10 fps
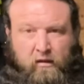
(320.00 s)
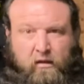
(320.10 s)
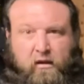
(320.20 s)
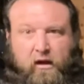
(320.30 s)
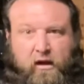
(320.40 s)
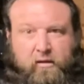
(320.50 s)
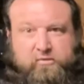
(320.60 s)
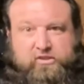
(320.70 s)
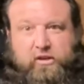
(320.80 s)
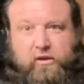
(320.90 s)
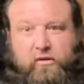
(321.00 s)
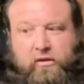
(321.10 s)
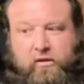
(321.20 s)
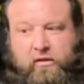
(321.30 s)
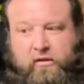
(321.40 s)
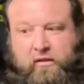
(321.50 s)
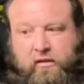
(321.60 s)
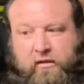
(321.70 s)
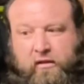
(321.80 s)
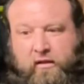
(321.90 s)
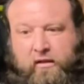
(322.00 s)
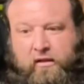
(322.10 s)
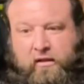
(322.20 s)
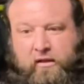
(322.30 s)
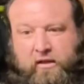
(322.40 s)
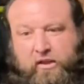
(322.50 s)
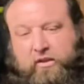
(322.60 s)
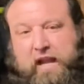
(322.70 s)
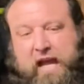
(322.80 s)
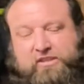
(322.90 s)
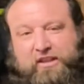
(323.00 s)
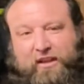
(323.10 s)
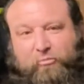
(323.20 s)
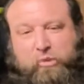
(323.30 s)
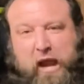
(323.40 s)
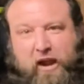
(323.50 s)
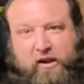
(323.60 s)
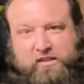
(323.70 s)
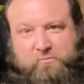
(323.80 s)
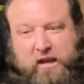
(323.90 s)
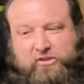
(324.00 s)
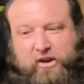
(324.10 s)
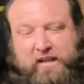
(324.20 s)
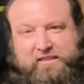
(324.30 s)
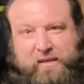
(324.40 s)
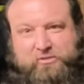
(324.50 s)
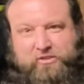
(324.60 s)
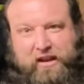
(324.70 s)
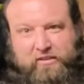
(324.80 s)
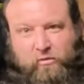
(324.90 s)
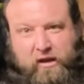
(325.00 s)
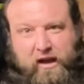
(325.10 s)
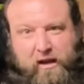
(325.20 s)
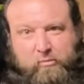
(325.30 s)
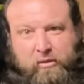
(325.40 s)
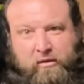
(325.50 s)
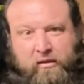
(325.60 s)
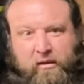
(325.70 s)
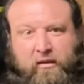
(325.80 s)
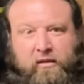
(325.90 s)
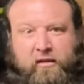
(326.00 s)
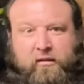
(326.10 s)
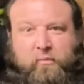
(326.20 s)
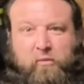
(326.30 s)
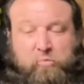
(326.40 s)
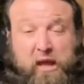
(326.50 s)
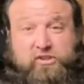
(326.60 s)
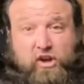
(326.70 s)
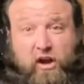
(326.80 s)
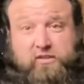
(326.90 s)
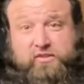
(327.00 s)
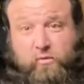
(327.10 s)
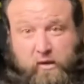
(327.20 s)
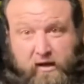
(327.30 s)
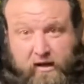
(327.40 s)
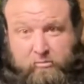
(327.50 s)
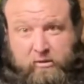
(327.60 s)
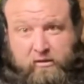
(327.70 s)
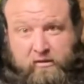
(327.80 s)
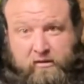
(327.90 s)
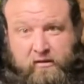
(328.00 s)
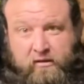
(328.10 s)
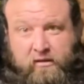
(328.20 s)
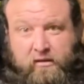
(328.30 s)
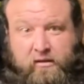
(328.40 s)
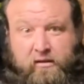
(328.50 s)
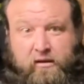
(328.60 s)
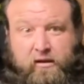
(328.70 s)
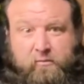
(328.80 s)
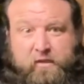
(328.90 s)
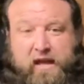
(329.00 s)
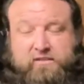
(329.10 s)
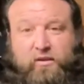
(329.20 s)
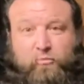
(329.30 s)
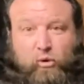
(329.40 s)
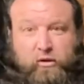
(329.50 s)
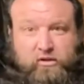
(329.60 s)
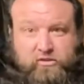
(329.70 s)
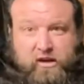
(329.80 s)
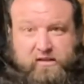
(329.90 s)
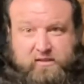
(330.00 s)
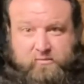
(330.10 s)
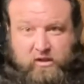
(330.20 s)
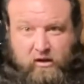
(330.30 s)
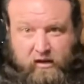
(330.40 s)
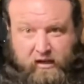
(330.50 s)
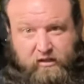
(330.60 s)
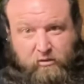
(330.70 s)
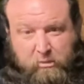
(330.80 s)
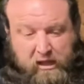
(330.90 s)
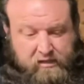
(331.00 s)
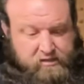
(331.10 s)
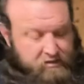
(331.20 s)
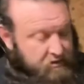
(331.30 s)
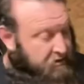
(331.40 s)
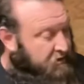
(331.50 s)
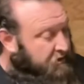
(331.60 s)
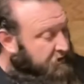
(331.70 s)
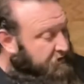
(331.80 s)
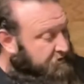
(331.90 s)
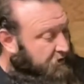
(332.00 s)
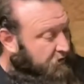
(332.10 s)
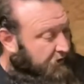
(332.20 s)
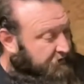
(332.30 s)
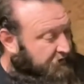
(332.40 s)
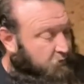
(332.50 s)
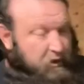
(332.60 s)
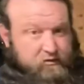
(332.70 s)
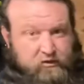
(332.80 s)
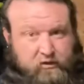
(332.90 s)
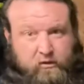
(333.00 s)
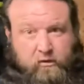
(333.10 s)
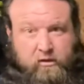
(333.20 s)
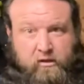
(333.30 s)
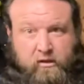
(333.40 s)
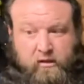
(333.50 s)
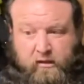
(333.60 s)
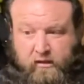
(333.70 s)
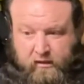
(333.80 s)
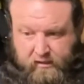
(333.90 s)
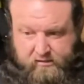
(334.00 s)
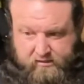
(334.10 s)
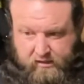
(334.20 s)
So you could actually compare, as my tricep strength went up, my bench also went up. That's how important your triceps are in your bench. So I think what I'll do is